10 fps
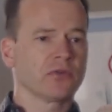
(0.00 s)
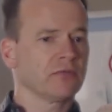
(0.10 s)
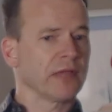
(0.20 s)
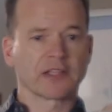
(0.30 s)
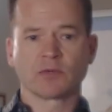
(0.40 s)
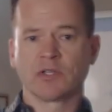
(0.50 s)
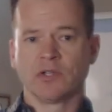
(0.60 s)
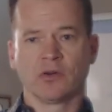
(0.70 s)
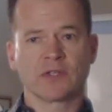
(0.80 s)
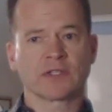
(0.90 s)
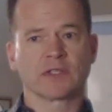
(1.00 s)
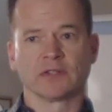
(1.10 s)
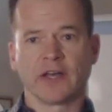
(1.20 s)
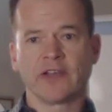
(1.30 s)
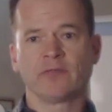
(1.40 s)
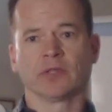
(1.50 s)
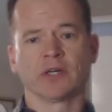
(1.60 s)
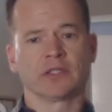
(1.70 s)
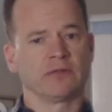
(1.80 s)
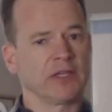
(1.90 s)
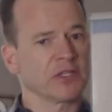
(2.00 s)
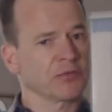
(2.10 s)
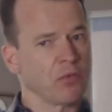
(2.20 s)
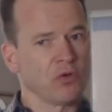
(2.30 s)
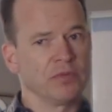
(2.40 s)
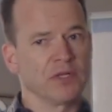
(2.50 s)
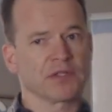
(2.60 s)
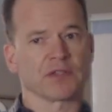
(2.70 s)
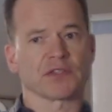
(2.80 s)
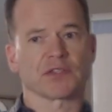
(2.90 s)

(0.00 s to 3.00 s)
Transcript: as we know, is the lifeblood of any small business,